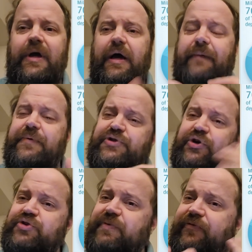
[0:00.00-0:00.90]

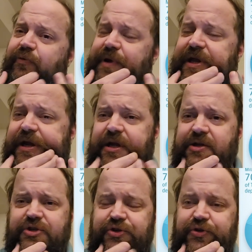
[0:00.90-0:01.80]
episodes before we get
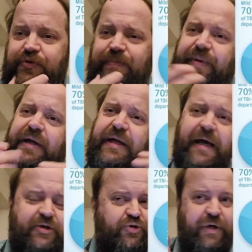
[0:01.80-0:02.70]
into
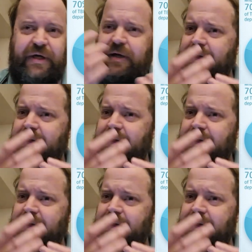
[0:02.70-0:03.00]
pediatric